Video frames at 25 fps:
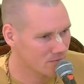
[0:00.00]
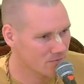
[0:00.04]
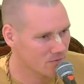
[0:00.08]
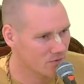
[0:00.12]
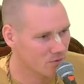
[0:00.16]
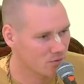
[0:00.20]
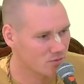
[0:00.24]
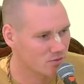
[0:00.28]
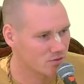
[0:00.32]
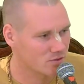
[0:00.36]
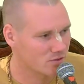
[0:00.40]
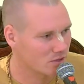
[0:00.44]

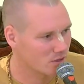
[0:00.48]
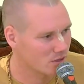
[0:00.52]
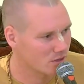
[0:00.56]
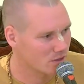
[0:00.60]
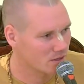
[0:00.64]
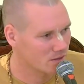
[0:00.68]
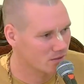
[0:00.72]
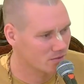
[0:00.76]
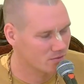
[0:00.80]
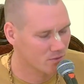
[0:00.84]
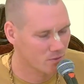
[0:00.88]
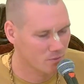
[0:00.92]
you study
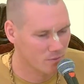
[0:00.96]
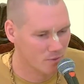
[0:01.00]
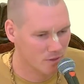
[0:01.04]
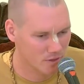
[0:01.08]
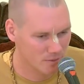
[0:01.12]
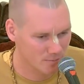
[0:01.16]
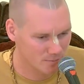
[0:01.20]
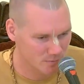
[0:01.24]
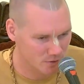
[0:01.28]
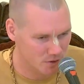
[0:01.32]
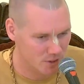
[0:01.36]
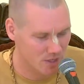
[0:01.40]
it from an
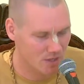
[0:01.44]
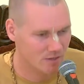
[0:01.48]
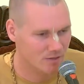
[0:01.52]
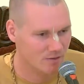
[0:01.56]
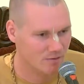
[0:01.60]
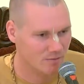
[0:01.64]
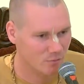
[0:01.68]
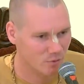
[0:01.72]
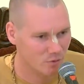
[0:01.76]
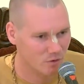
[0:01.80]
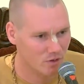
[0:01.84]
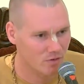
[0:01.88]
objective
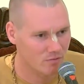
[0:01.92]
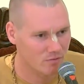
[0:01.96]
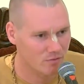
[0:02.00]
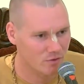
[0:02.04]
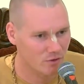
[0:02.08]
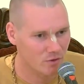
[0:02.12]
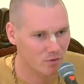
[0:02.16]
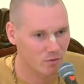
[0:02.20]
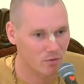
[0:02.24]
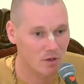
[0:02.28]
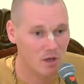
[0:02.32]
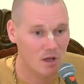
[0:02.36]
point of
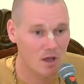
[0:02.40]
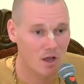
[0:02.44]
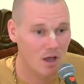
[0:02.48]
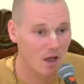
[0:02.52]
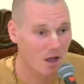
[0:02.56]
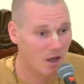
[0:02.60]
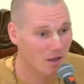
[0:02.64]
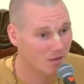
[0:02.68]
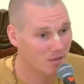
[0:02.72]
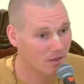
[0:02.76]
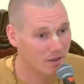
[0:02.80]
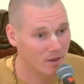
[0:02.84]
view,
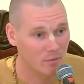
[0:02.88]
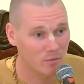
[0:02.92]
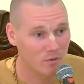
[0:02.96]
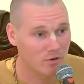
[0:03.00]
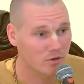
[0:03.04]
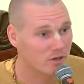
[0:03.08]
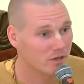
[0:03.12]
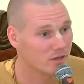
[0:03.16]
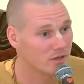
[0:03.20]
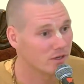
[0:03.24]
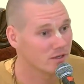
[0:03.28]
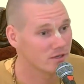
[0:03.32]
a
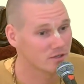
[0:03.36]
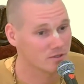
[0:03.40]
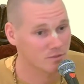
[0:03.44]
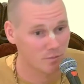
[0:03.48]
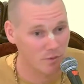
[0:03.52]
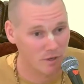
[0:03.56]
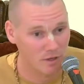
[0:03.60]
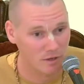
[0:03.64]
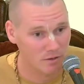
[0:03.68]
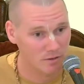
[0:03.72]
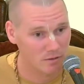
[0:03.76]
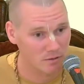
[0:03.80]
Lamborghini is
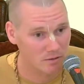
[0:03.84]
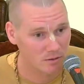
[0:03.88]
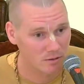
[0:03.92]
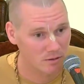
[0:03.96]
better.